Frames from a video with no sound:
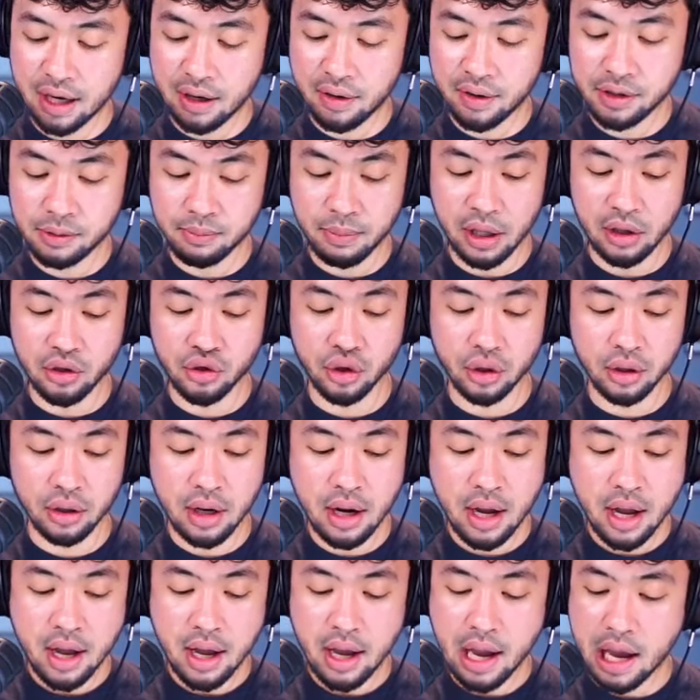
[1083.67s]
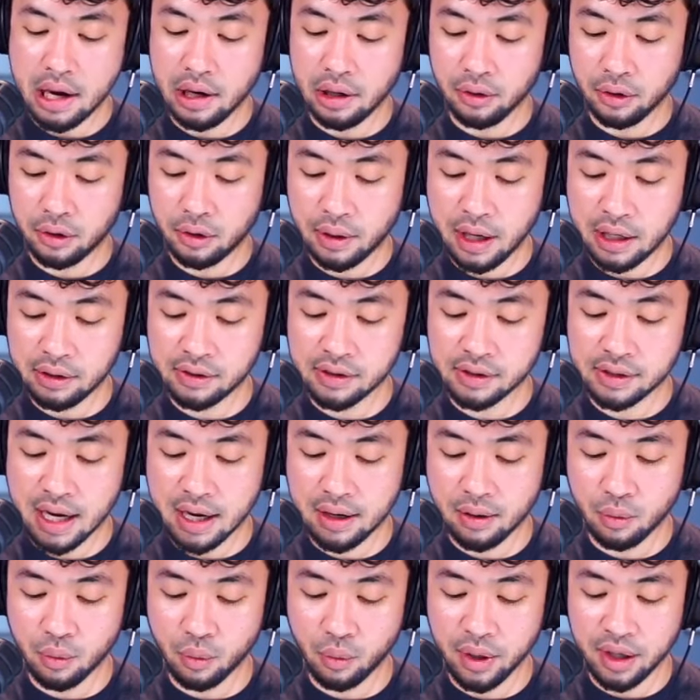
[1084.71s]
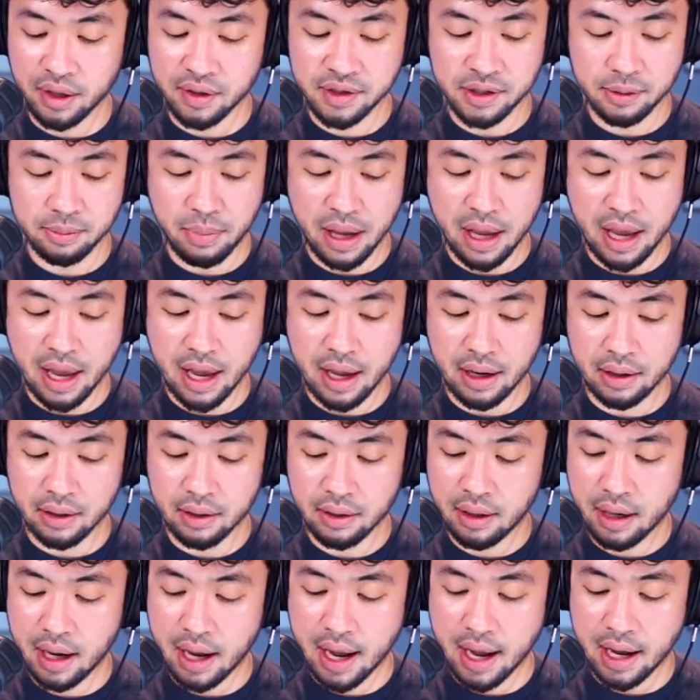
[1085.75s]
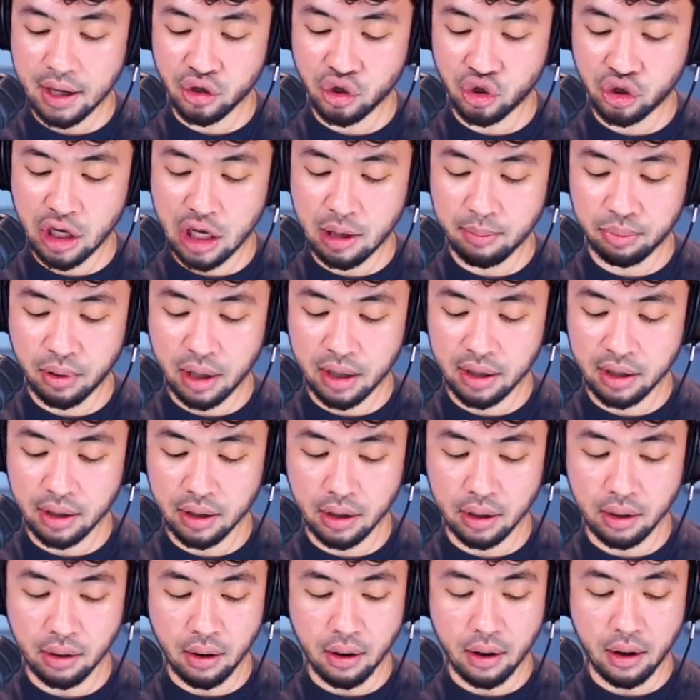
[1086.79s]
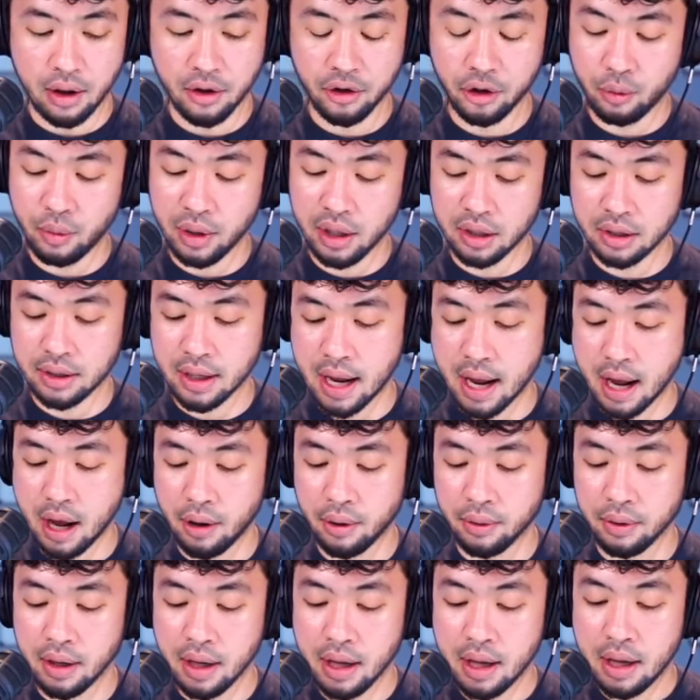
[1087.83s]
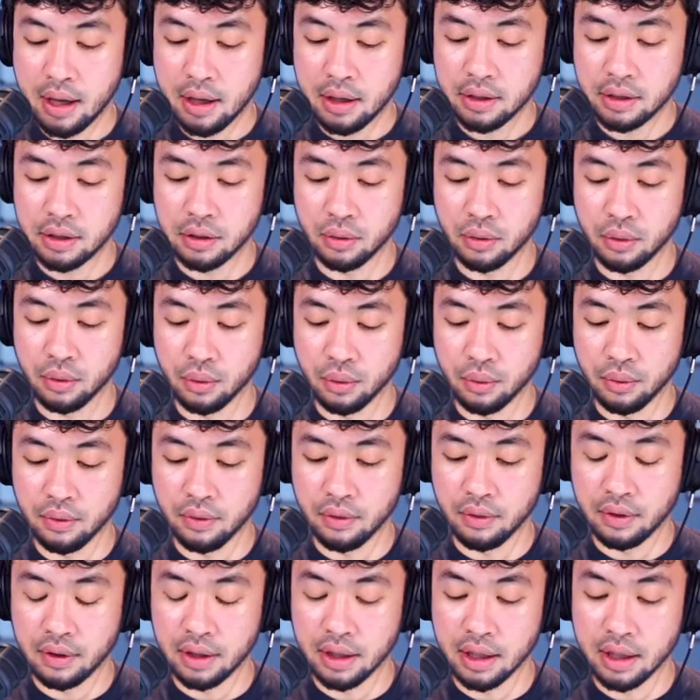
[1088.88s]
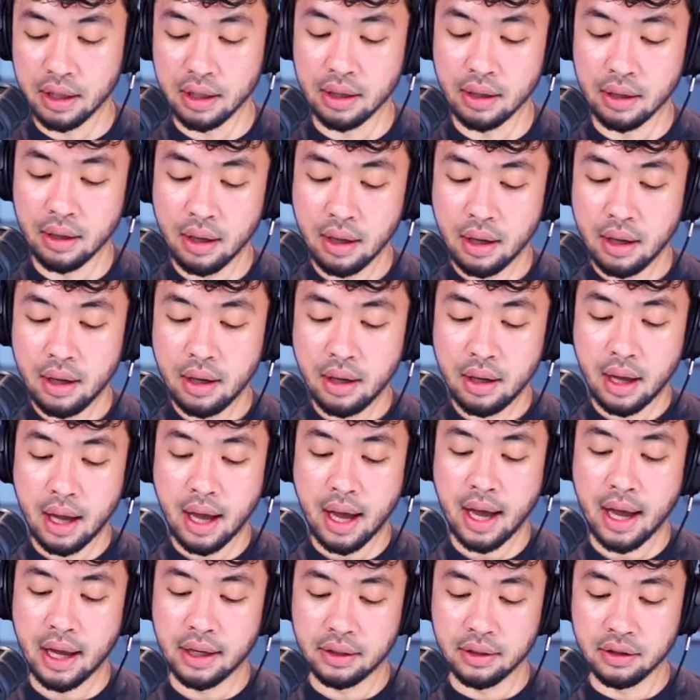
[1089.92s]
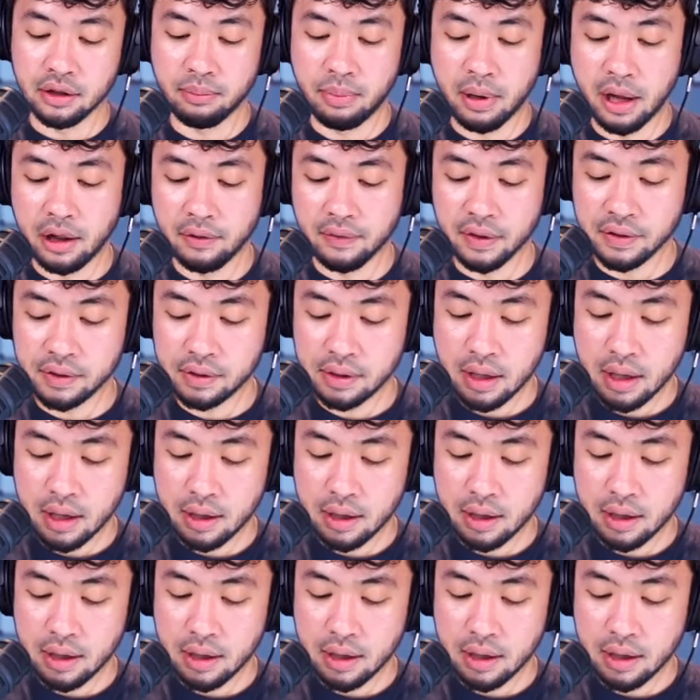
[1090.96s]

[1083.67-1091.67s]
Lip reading: teres major, and it'll create this kind of wingspan shape right here, all the way down to the pelvis.